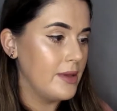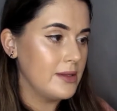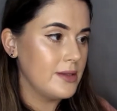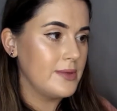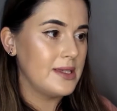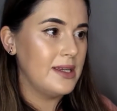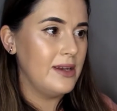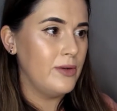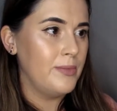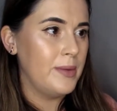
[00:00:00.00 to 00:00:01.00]
So it's in a
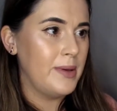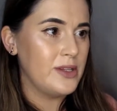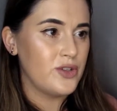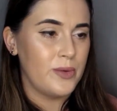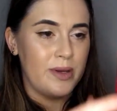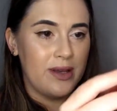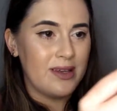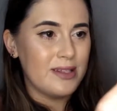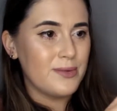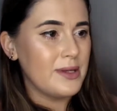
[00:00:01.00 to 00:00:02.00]
little pipette dropper.
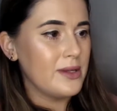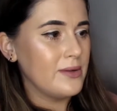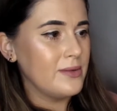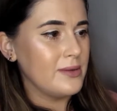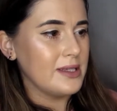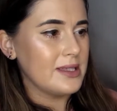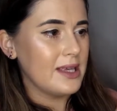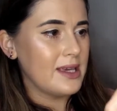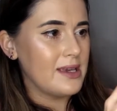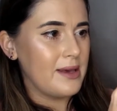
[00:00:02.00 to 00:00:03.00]
That's really cool. It's
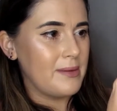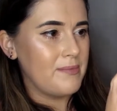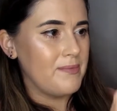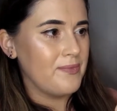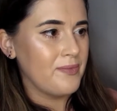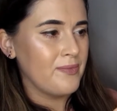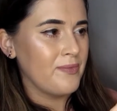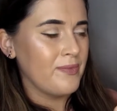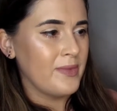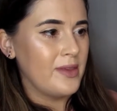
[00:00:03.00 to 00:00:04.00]
like
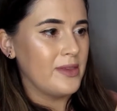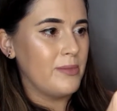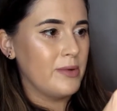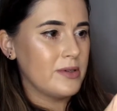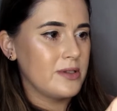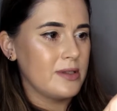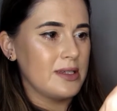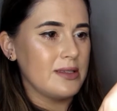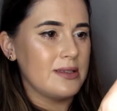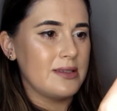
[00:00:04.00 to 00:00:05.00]
the bottle
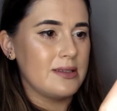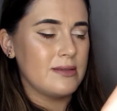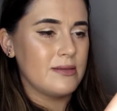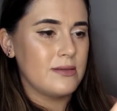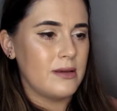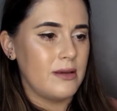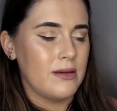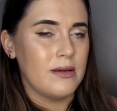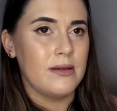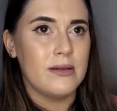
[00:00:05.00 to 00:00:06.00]
is
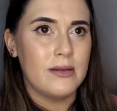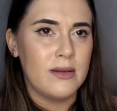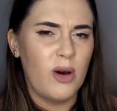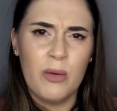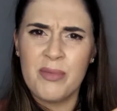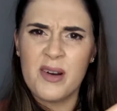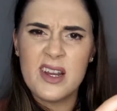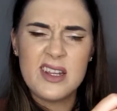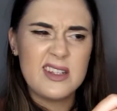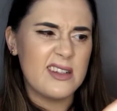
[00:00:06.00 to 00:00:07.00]

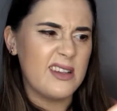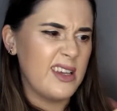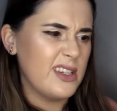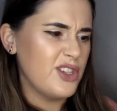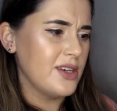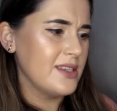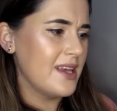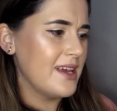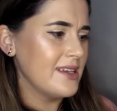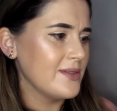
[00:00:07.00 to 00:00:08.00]
ombre-ed, I guess you could
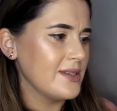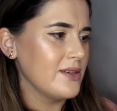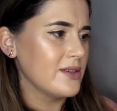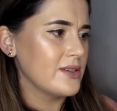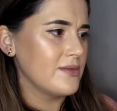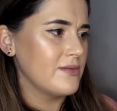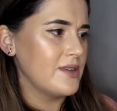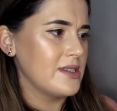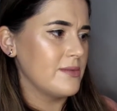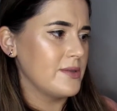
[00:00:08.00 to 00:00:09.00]
say. So it looks
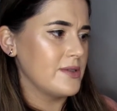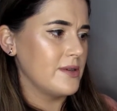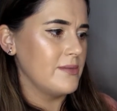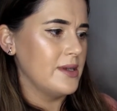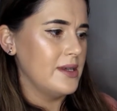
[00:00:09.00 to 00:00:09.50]
red at the bottom